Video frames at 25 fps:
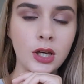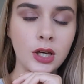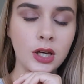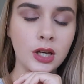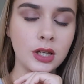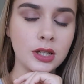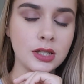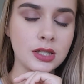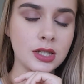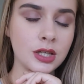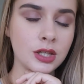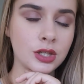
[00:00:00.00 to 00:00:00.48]

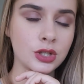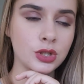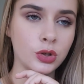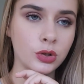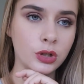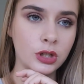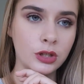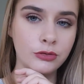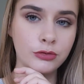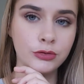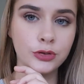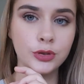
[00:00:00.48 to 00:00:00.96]
I'm going to take the
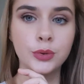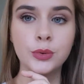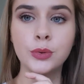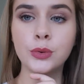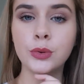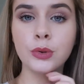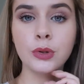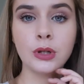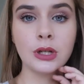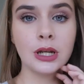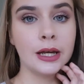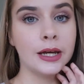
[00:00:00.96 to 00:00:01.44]
doggy for a
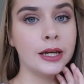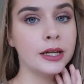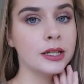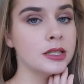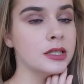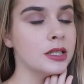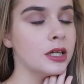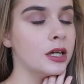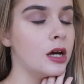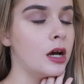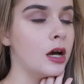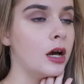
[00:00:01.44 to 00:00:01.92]
walk
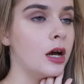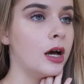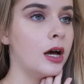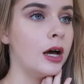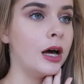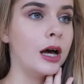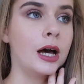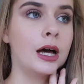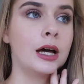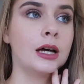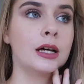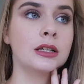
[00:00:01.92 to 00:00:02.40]
later
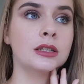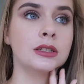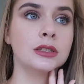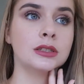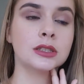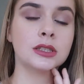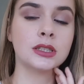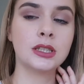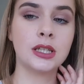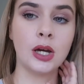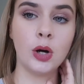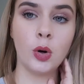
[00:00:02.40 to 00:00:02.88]
and
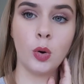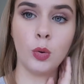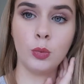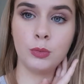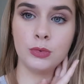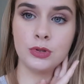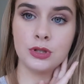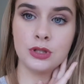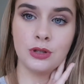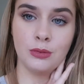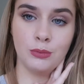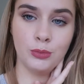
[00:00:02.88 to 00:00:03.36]
get on
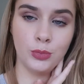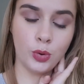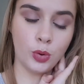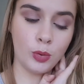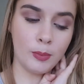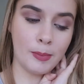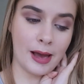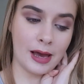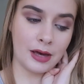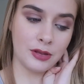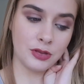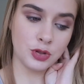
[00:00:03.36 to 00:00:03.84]
with some more
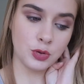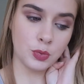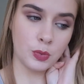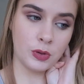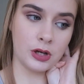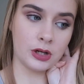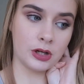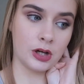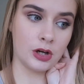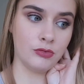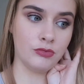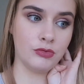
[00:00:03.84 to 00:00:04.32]
maths
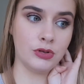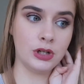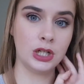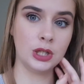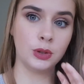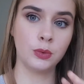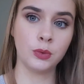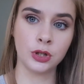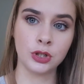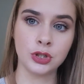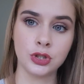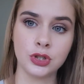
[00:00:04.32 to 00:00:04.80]
work. I really
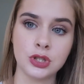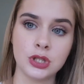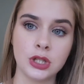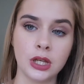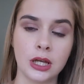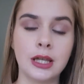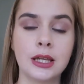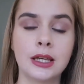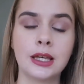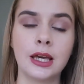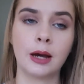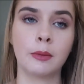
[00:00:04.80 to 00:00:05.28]
want to just
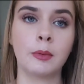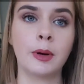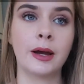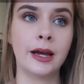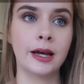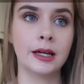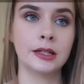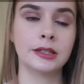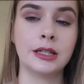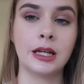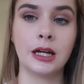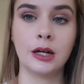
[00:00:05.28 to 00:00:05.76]
like get my
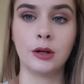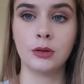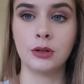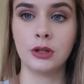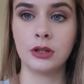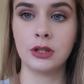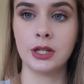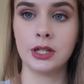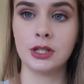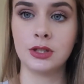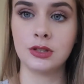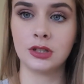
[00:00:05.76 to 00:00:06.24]
head down
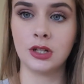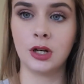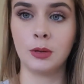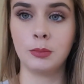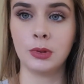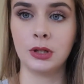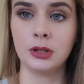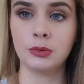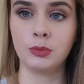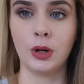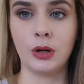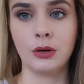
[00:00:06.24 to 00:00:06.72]
in the next
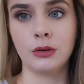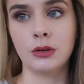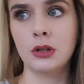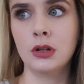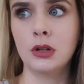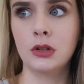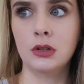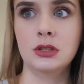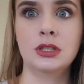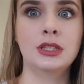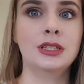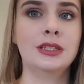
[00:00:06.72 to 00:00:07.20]
couple of, well,
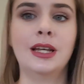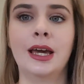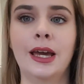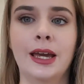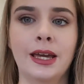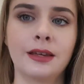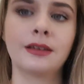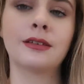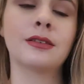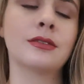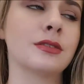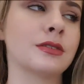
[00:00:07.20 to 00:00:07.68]

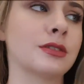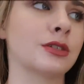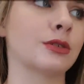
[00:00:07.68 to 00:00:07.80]
today, because